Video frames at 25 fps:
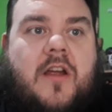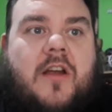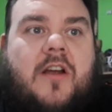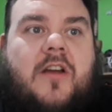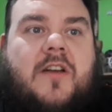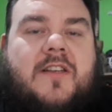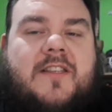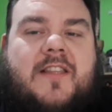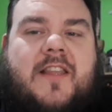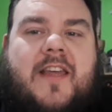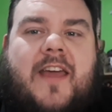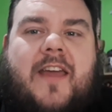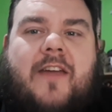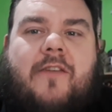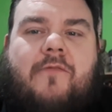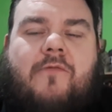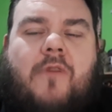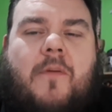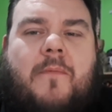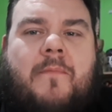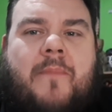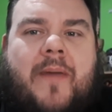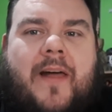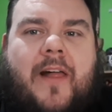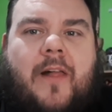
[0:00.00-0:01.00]
because the
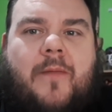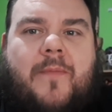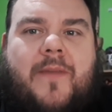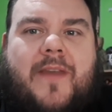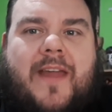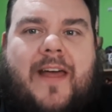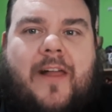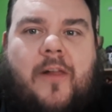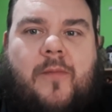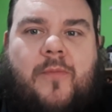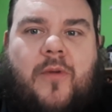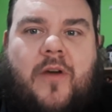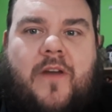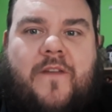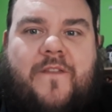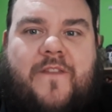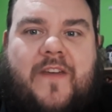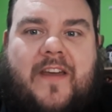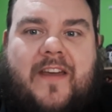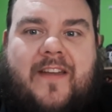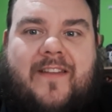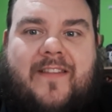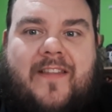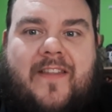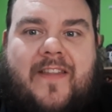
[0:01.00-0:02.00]
Ron Perlman Hellboy
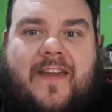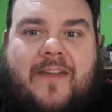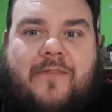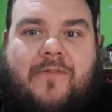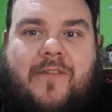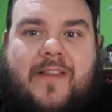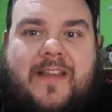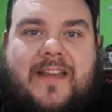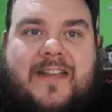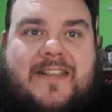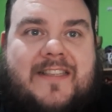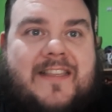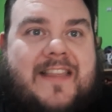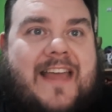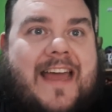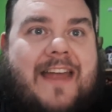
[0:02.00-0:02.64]
figures that they released,